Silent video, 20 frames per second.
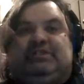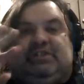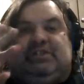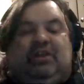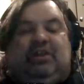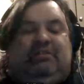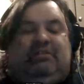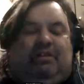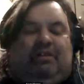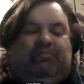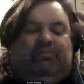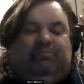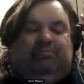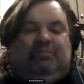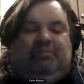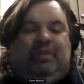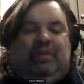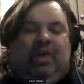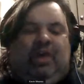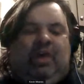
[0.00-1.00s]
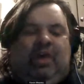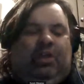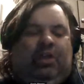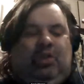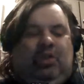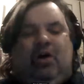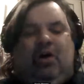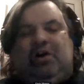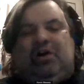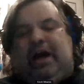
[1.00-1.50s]
Which is a
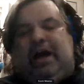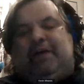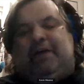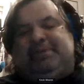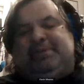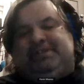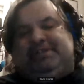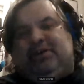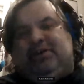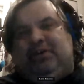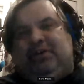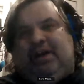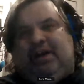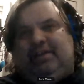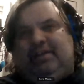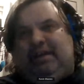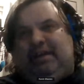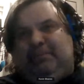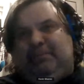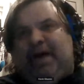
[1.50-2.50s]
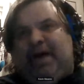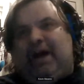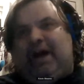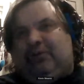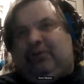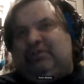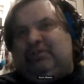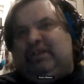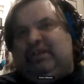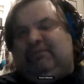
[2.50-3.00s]
long commentary on the
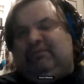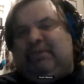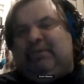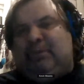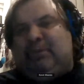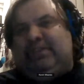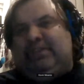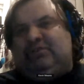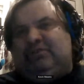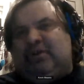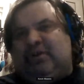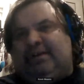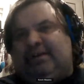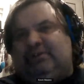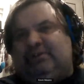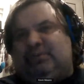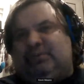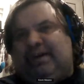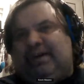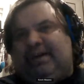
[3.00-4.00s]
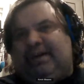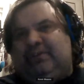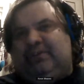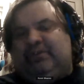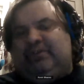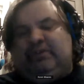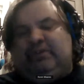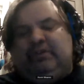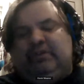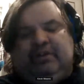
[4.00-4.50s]
hypocrisy of the way the trials were
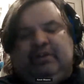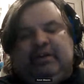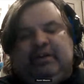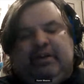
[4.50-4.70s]
handled.